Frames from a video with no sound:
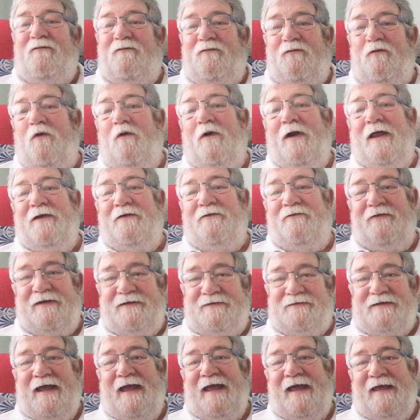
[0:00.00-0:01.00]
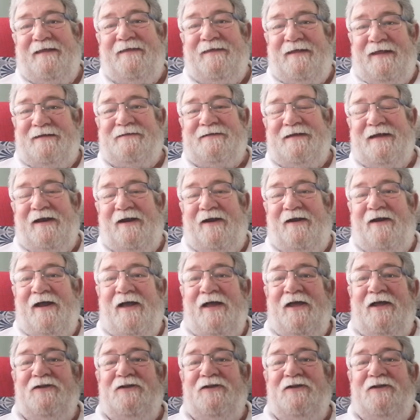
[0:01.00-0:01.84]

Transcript: 4 entries in this here.